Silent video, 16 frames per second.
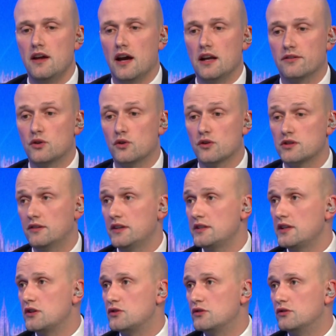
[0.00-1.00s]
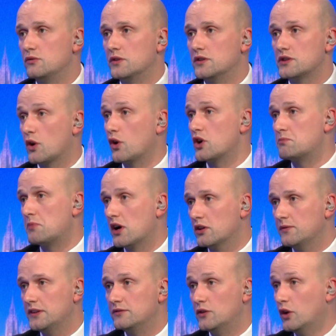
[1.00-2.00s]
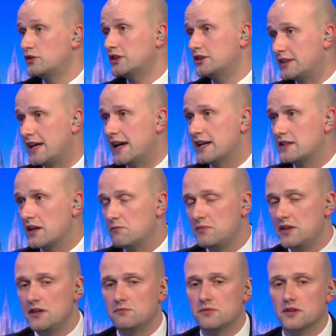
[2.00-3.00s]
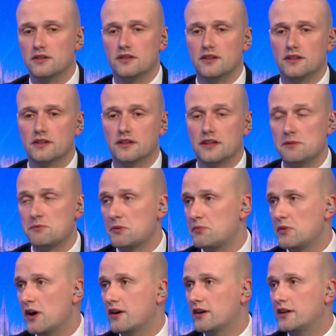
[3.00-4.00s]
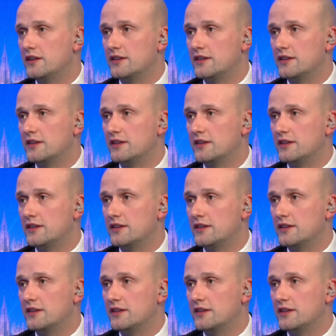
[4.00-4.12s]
And of course on this issue where the Scottish Parliament, not just the SNP but the Labour Party,